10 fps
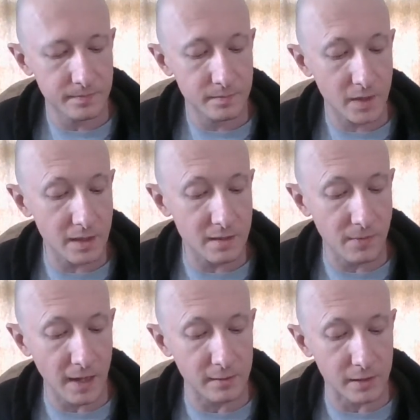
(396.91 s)
"He is a
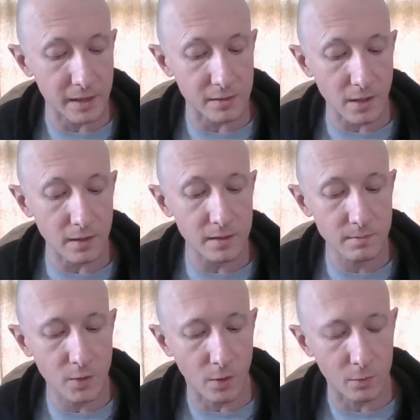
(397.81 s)
fine-looking dog,"
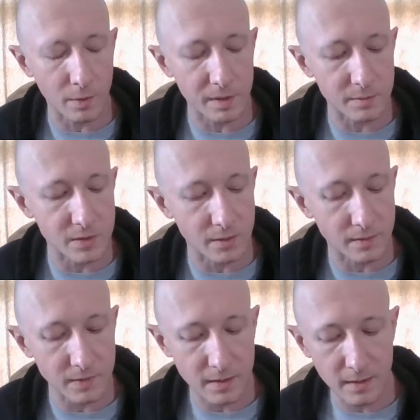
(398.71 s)
Corn Woman observed.